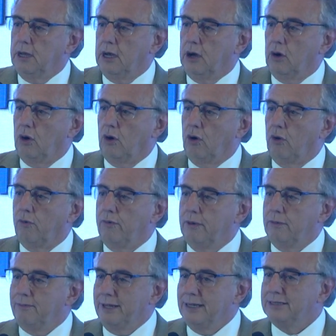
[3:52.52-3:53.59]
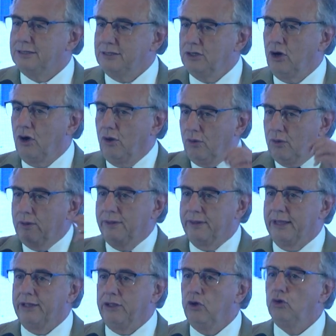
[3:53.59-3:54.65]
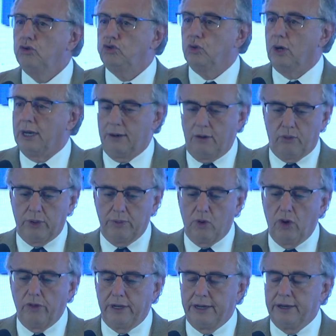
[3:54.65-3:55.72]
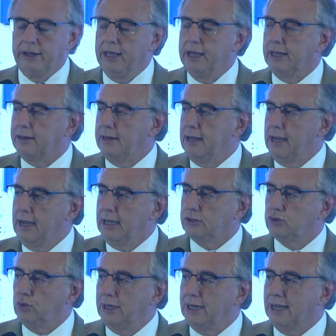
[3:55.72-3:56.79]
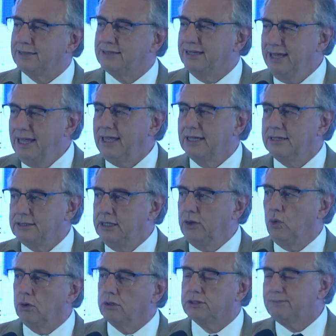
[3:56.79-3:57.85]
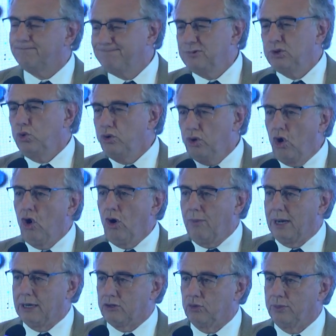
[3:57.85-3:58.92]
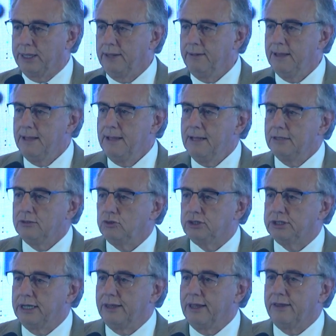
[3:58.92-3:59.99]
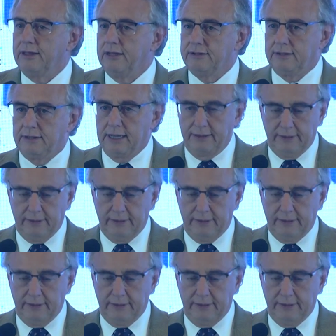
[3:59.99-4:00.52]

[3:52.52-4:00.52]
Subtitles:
There is no the usual remodeling yet, as well as the EKG was too normal to me to say that this